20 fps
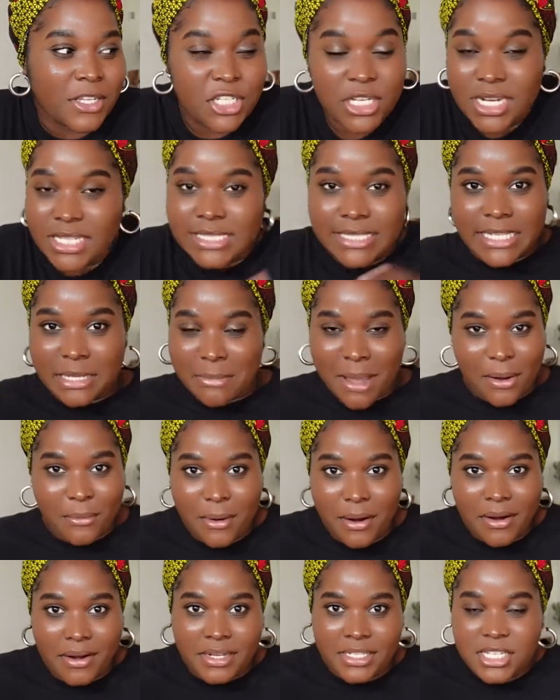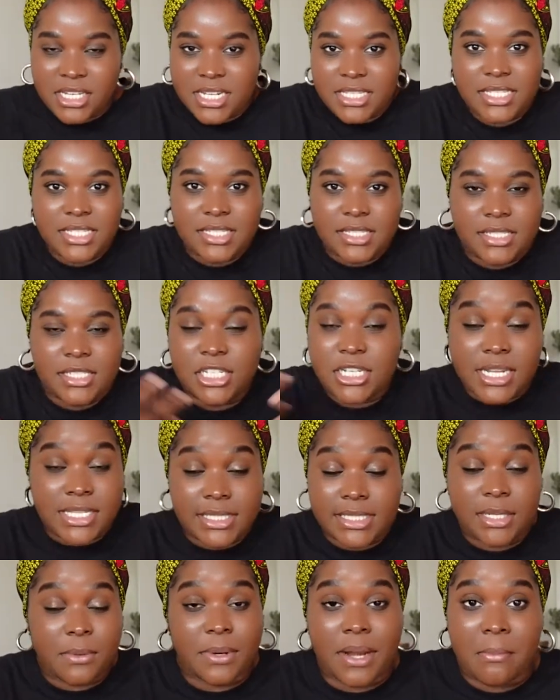she didn't see my work. She doesn't, she didn't
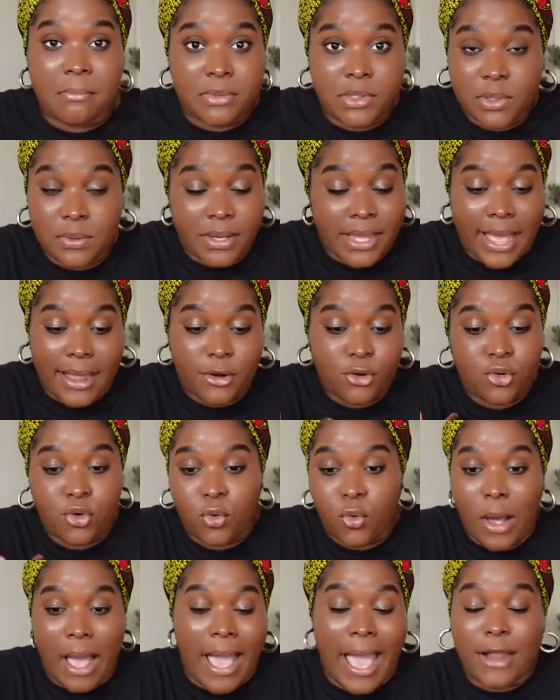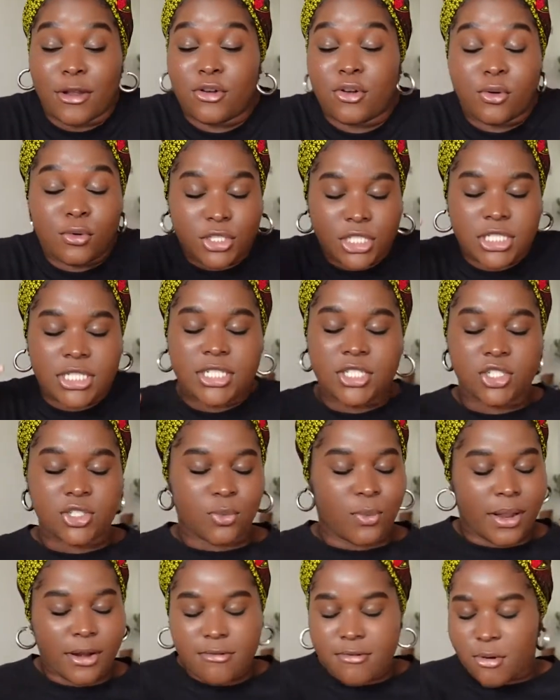see what I'm doing. I don't know, I don't know, she,
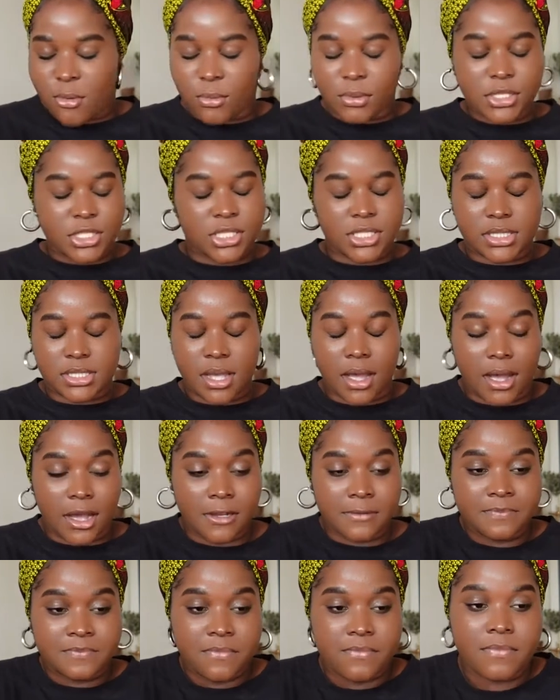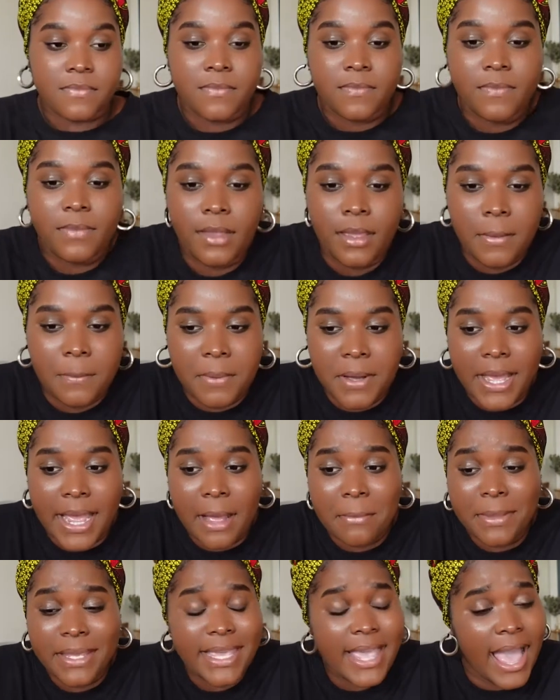I don't know what she saw. But
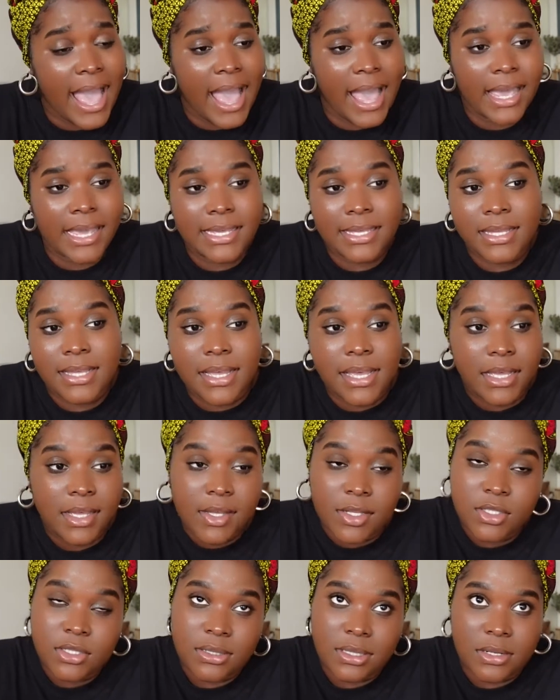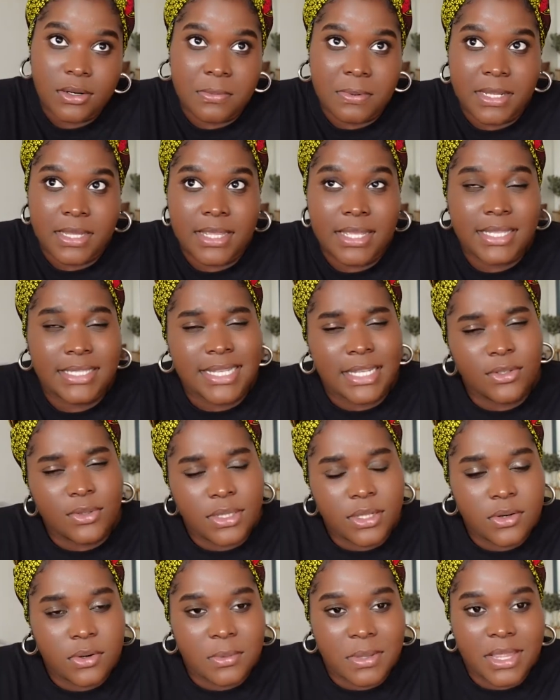I'm like, yeah, I do a little bit of this, I do a
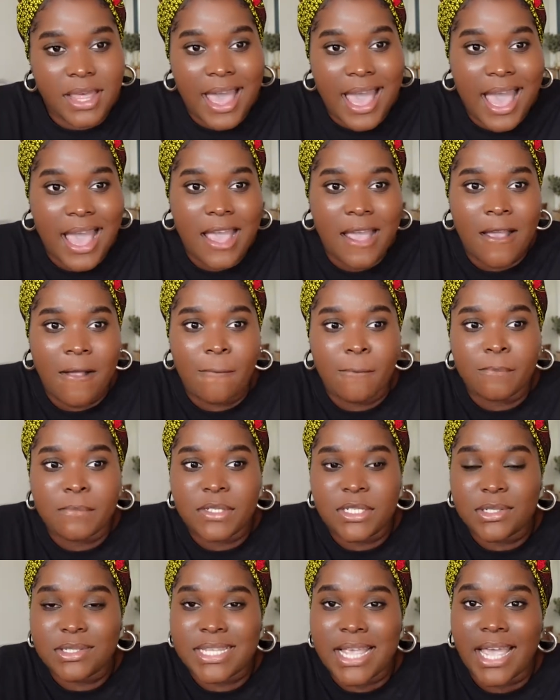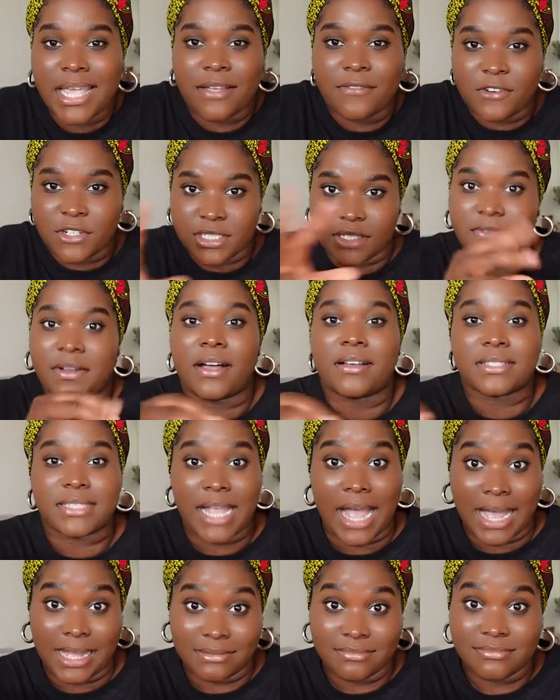little bit of that. She was like, first of all,
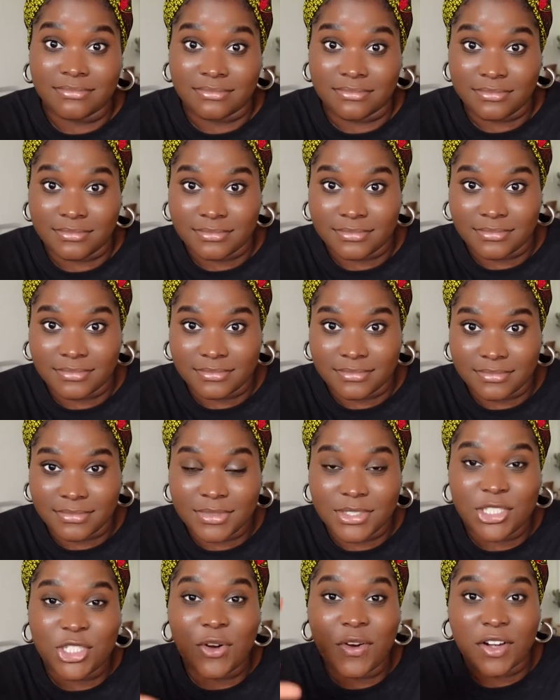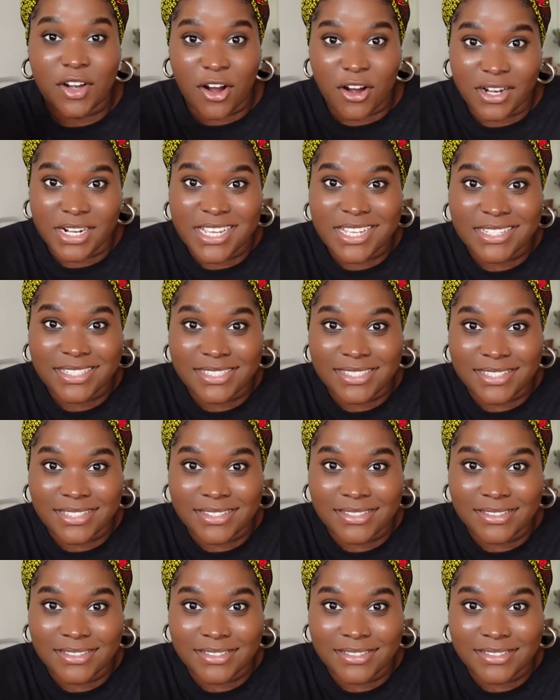stop. You're an artist.